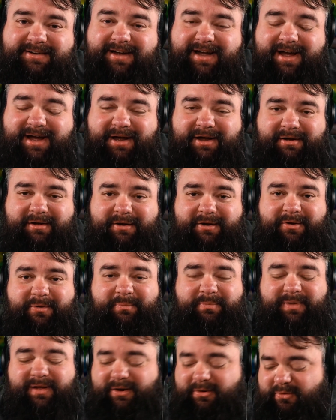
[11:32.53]
Uh, I
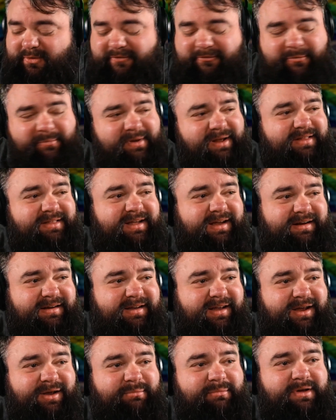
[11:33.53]
hope that whoever made that
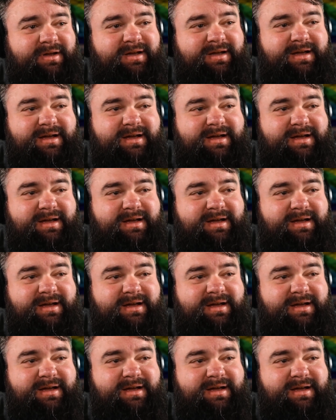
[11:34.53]
game